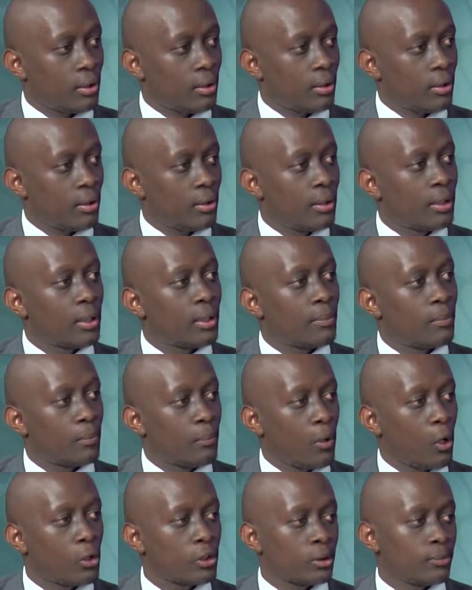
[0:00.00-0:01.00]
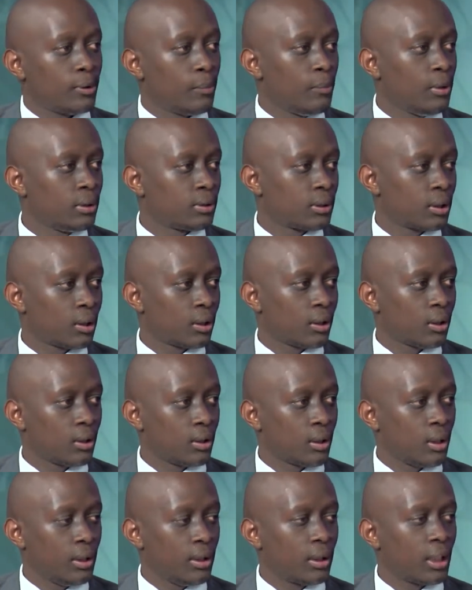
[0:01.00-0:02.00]
the automobile sector,
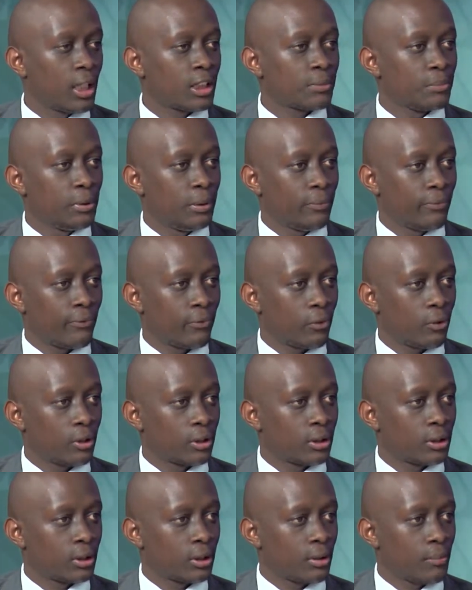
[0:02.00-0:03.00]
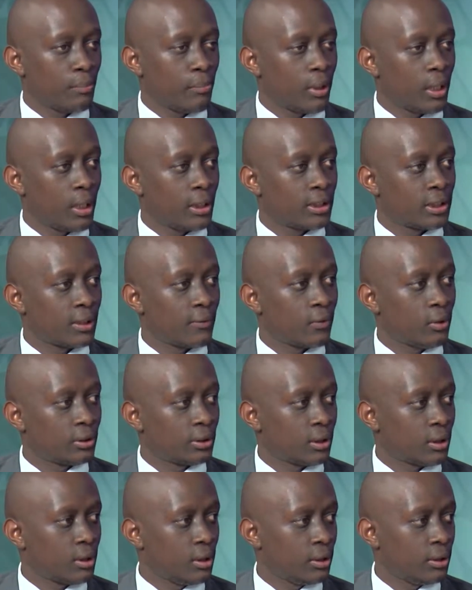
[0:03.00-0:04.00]
uh, it has been fraught by several
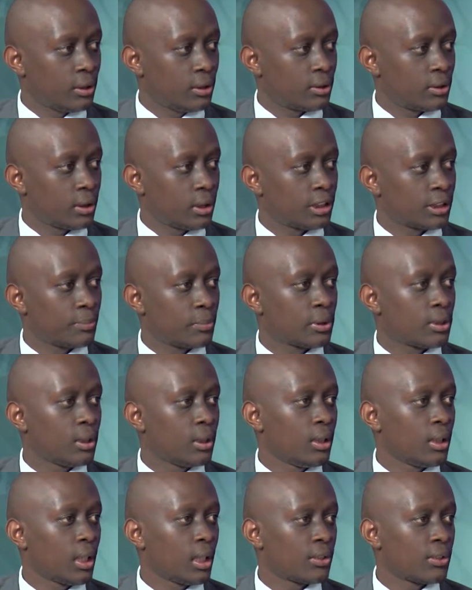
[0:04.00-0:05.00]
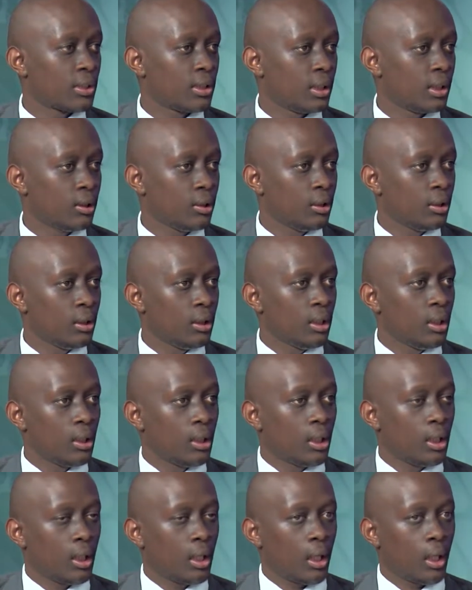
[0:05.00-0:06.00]
challenges, especially last year. Mm -hmm.
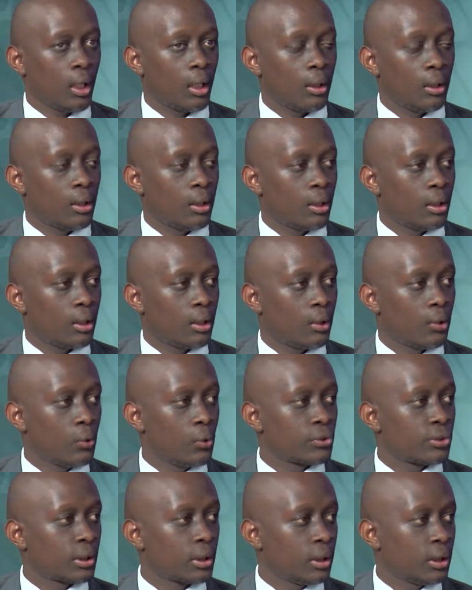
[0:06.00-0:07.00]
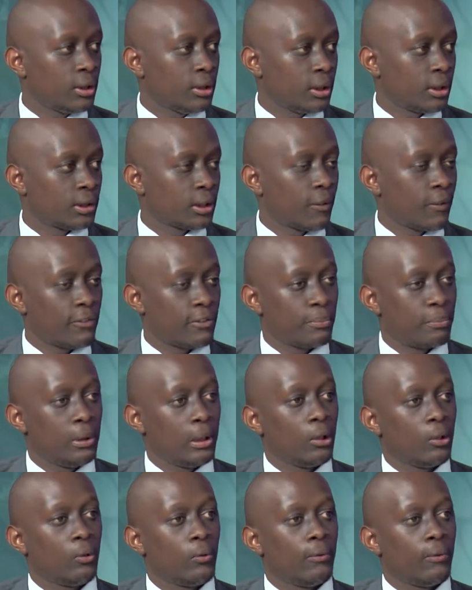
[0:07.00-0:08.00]
And uh, those challenges have
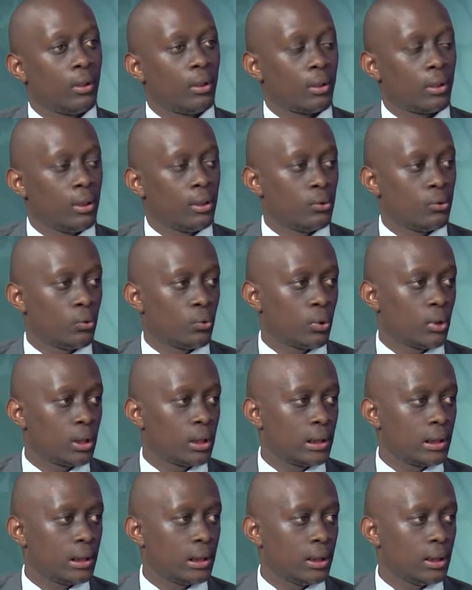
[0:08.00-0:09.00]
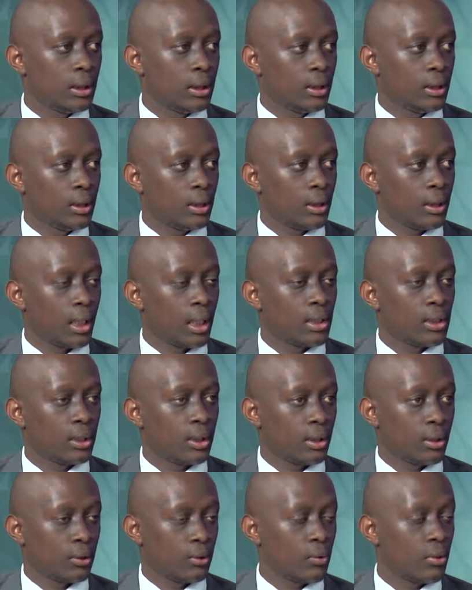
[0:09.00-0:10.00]
spilled over into
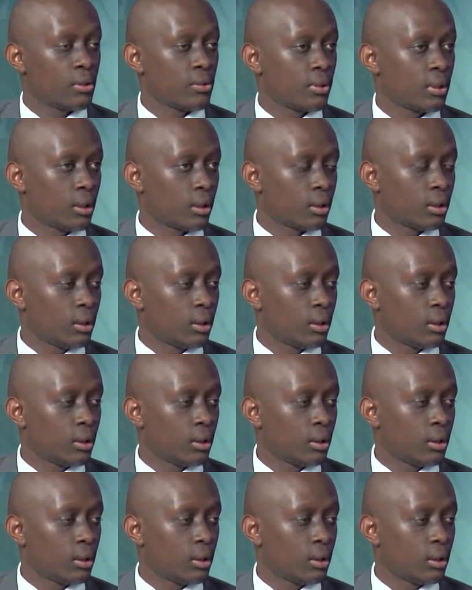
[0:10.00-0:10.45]
2019, to this year.